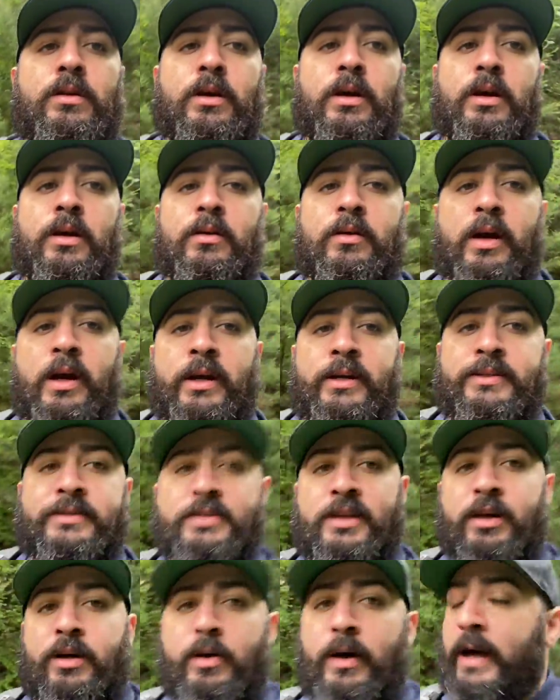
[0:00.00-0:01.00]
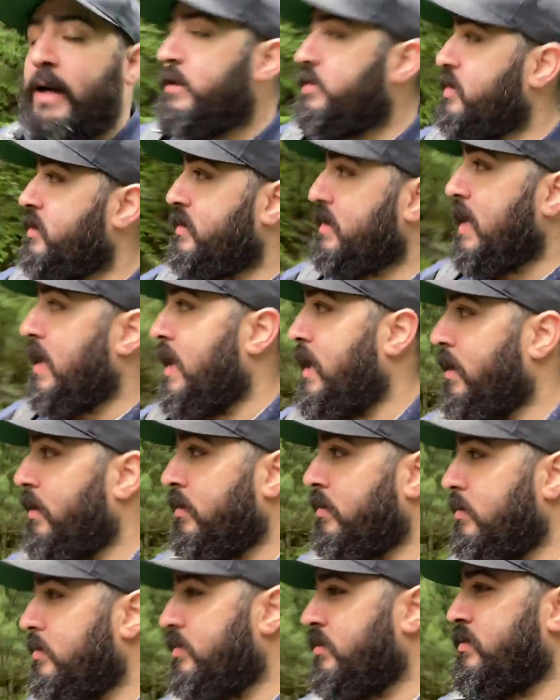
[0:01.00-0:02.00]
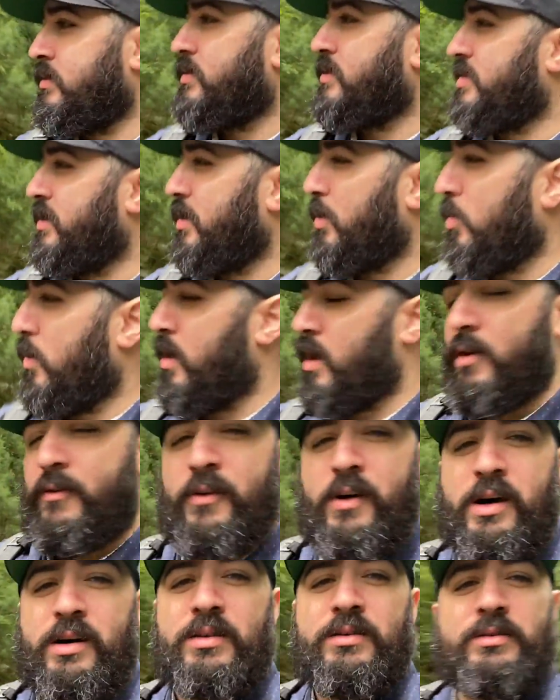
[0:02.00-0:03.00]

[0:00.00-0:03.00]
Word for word: all right, so I just got to the waterfall.